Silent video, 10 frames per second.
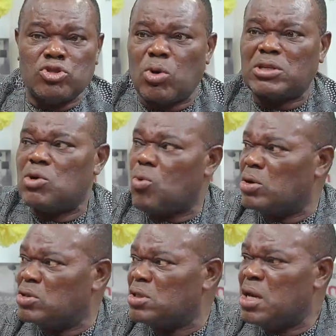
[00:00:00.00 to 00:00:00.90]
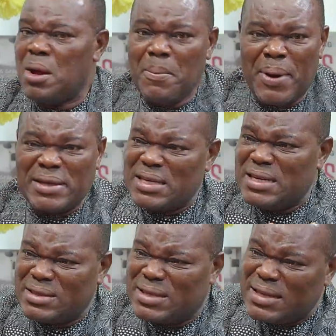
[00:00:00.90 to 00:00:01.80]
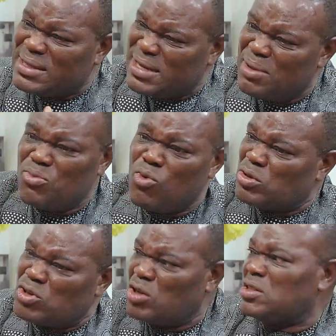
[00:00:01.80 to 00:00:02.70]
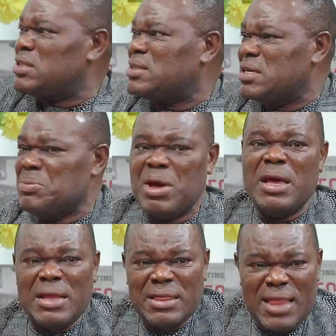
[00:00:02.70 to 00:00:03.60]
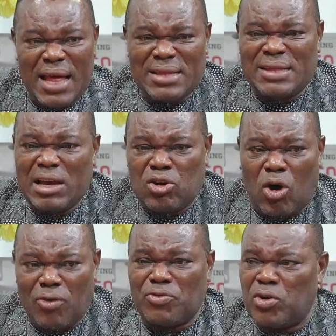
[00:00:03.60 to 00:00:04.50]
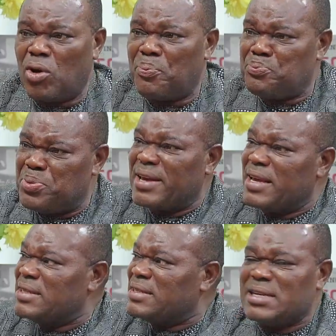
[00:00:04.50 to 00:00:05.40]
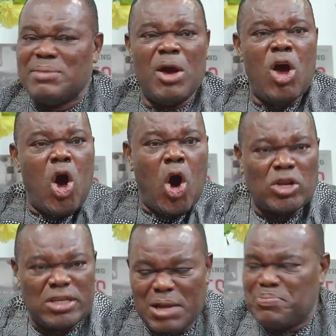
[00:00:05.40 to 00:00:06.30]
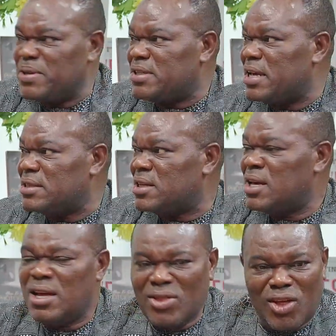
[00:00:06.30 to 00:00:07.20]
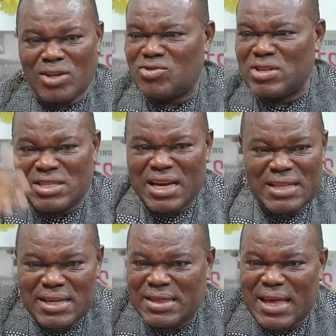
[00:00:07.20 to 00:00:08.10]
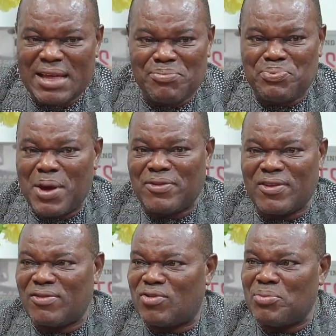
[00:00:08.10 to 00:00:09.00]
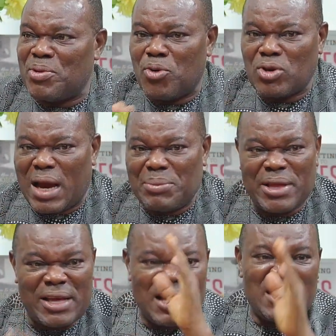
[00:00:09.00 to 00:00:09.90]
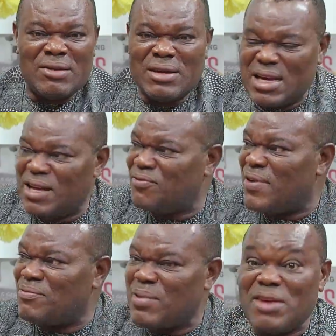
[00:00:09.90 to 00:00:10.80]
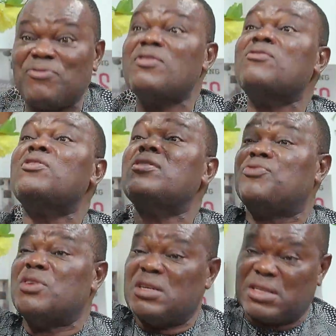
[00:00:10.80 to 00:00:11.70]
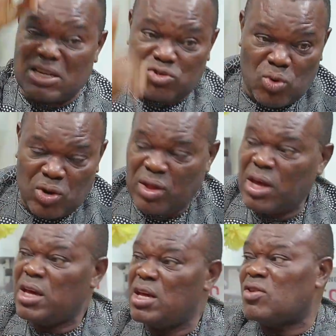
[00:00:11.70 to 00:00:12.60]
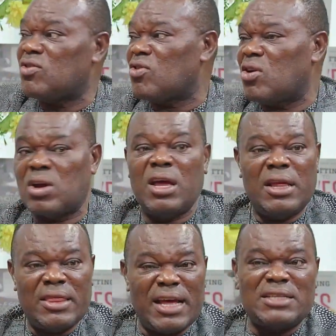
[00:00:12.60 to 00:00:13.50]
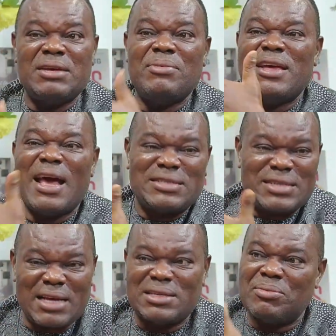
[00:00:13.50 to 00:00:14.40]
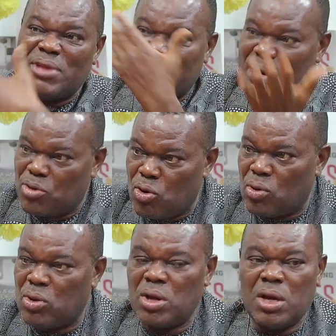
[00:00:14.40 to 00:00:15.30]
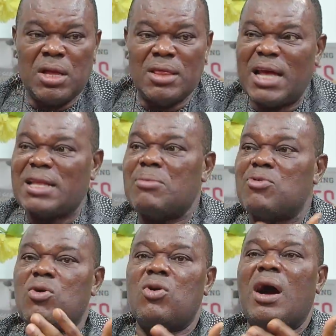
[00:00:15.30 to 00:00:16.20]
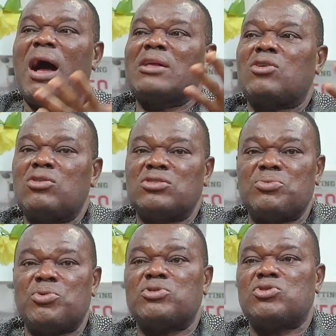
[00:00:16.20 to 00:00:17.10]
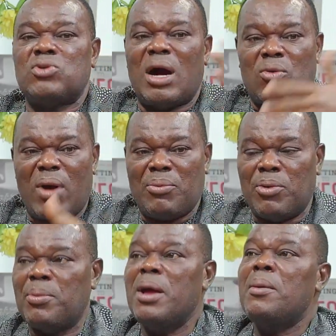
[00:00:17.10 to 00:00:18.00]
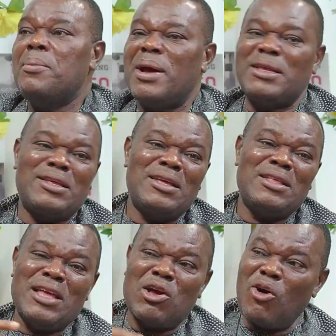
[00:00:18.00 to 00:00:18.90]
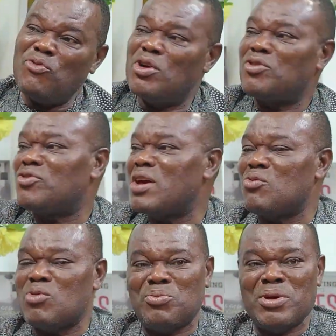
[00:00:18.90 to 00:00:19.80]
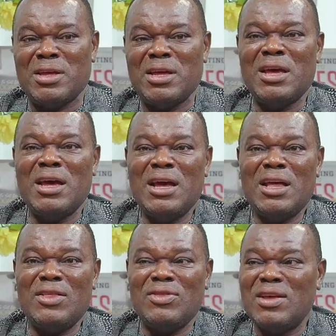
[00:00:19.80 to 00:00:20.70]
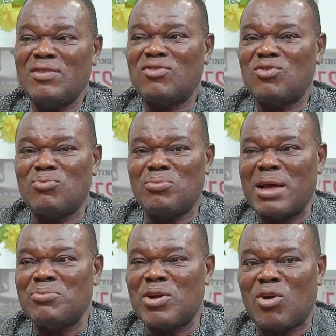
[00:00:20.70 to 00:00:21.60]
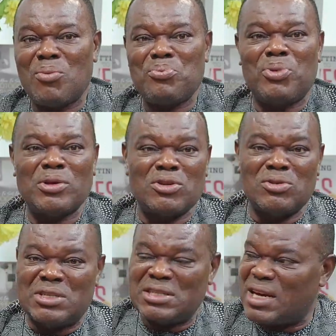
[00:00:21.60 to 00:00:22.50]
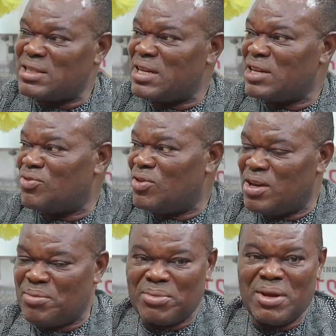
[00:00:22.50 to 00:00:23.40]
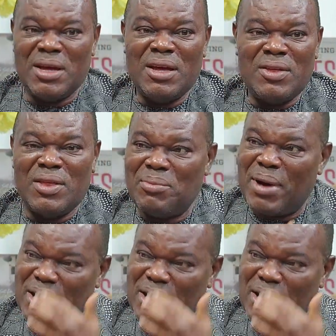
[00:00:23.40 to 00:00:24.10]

what he wants, but the team was not his team. Let the governor pick his team 100%, not retaining 10 persons from the old cabinet, retaining 5. But if he retains one, it is wrong. Let him, he has thanked them, let them go. Let them go and contribute to Akwa Ibom. But the governor's fear would be this might become political disasters for him. They might